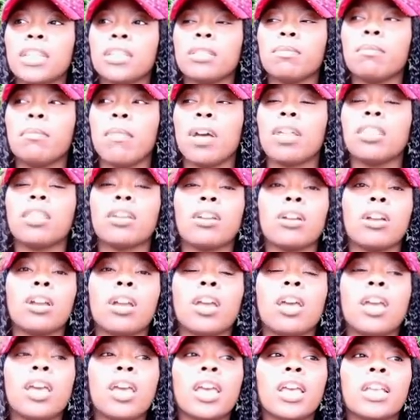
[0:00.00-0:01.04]
His mother
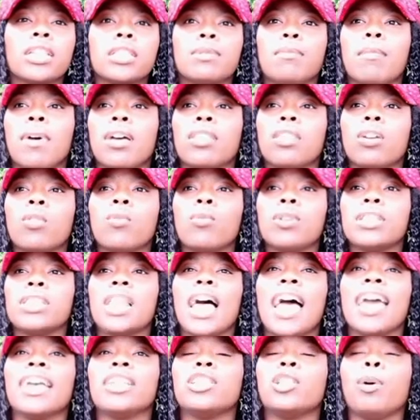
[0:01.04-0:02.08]
his mother was
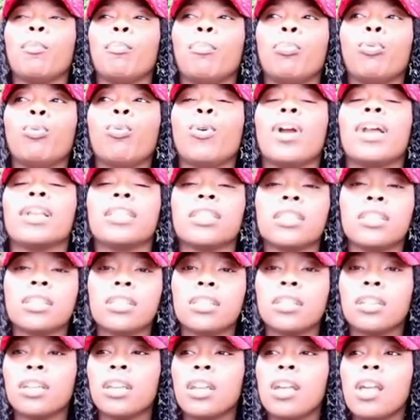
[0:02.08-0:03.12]
like
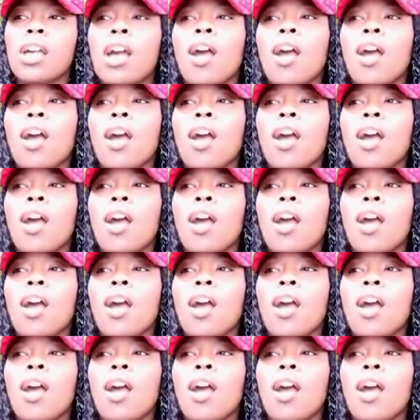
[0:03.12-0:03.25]
depressed